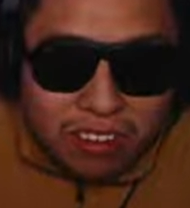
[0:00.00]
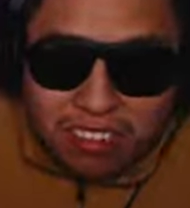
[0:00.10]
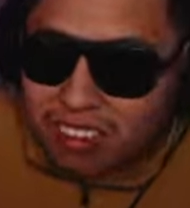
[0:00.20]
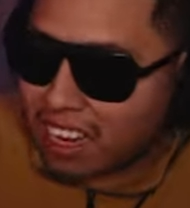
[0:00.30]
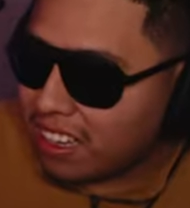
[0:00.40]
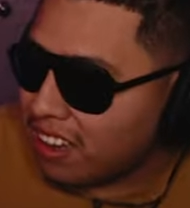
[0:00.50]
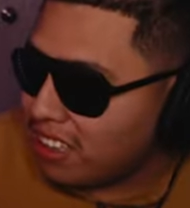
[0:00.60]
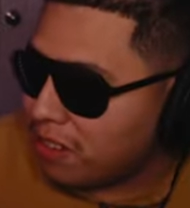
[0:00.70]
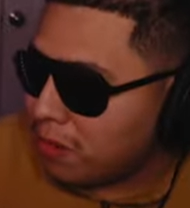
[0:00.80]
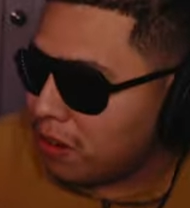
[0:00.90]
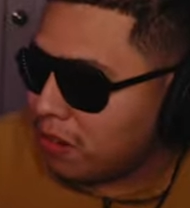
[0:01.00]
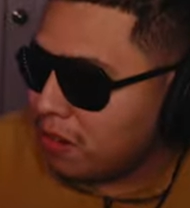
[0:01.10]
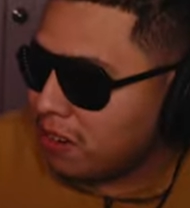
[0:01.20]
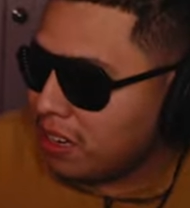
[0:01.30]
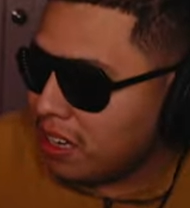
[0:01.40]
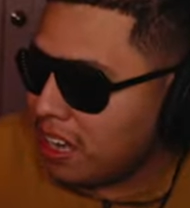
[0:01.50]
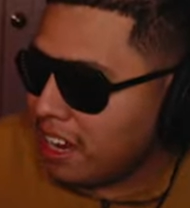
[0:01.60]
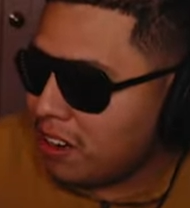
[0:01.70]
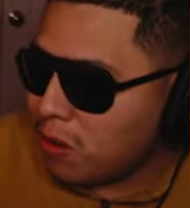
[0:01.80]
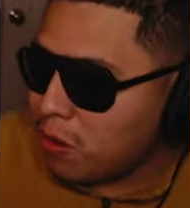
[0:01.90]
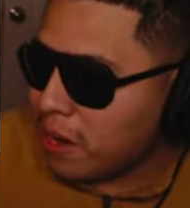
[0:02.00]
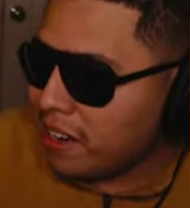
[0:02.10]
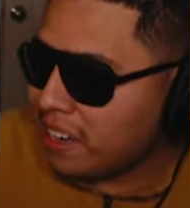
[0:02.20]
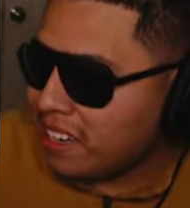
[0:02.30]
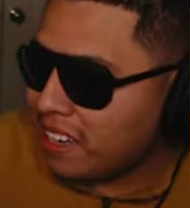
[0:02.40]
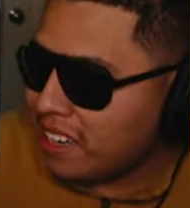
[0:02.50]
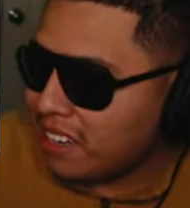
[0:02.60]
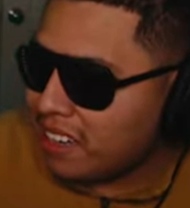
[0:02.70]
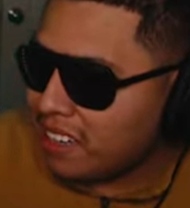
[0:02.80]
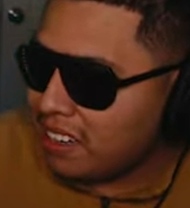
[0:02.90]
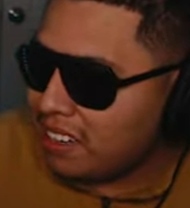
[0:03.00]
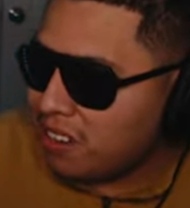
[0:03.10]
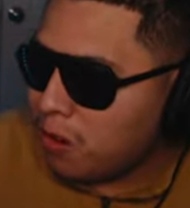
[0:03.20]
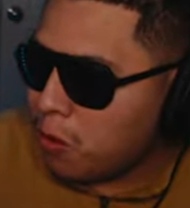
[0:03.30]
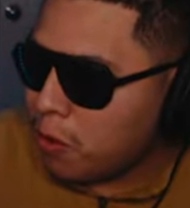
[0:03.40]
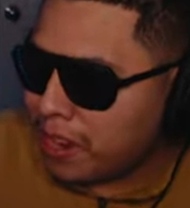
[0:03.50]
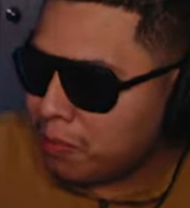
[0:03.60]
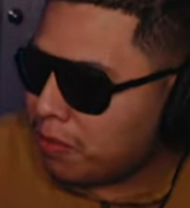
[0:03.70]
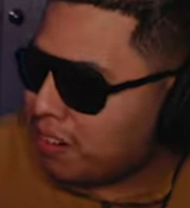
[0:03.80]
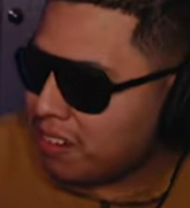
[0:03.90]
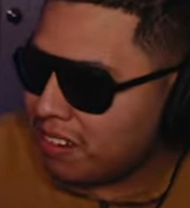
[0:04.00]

this like nothing, bro. Ain't no way. No way, bro.